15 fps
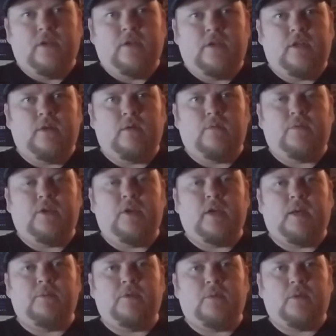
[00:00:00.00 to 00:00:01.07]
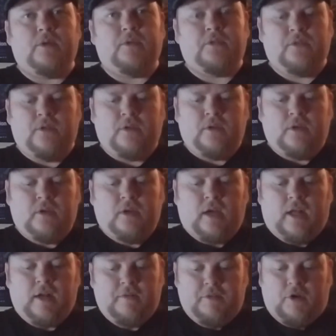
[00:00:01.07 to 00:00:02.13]
what video games are worth.
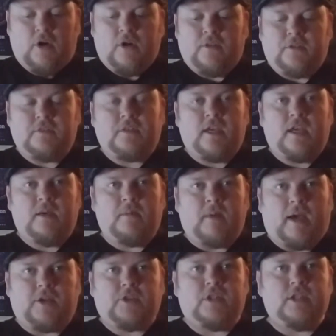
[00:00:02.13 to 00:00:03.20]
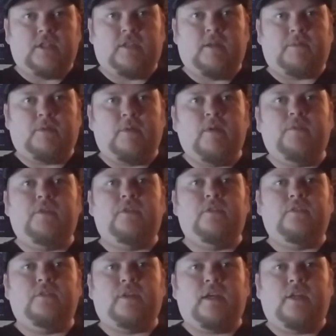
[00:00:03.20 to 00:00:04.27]
I never even heard of this game. I actually looked up the
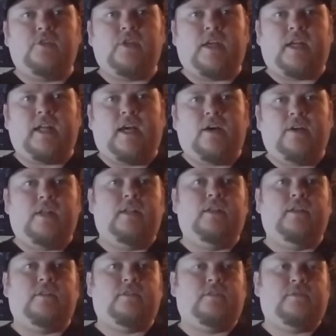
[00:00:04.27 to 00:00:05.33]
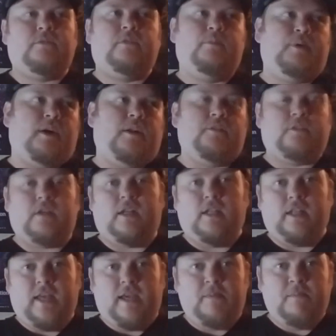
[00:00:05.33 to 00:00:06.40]
reviews to kind of check it out, and it looks, to be honest, kind of
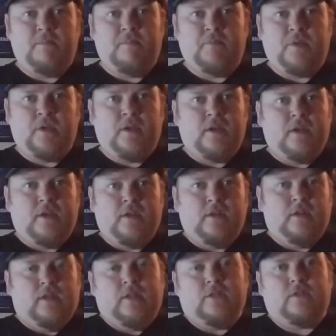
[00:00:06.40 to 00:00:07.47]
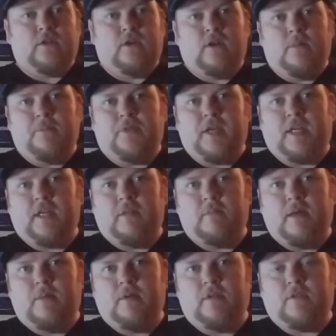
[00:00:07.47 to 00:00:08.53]
lame. So I'm thinking that
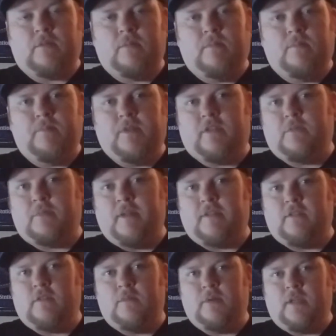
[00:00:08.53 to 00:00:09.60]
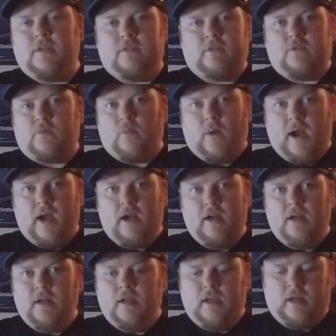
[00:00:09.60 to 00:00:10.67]
maybe it's expensive because it's
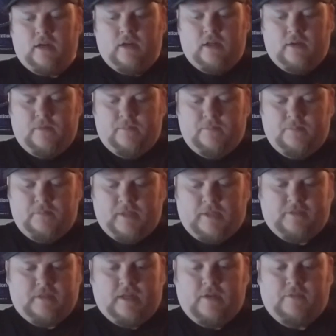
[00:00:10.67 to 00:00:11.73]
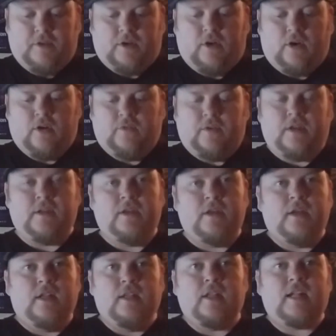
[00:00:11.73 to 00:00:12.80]
rare. I don't know. Like I said, I never even heard of it.
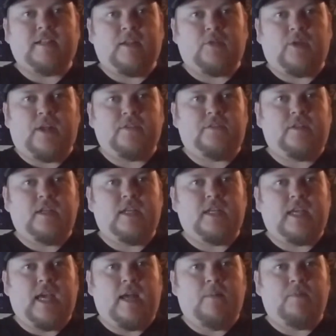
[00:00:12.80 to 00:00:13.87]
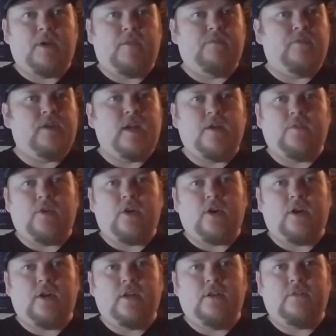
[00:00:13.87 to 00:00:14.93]
A lot of times when I see a game that I've never
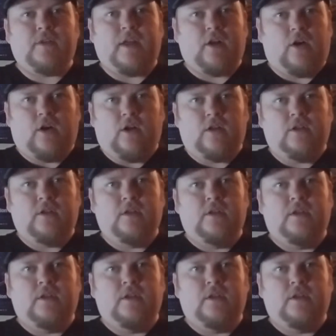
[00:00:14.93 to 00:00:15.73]
heard of at all,